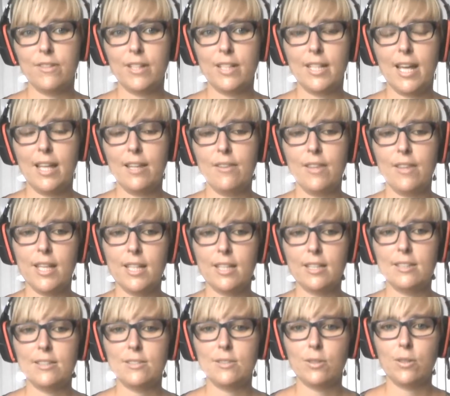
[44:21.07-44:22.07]
And I
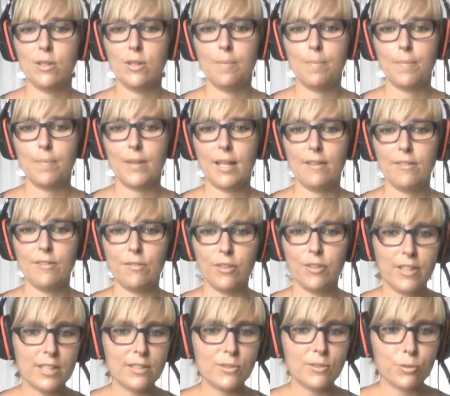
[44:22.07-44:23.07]
think so
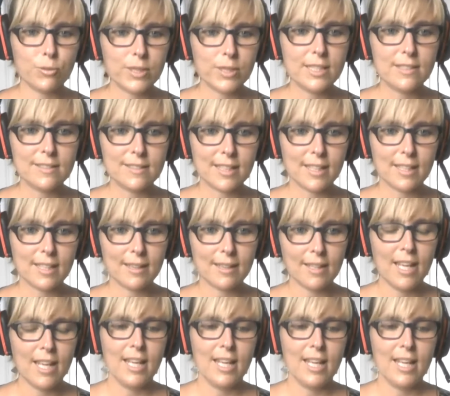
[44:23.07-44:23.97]
for this reason,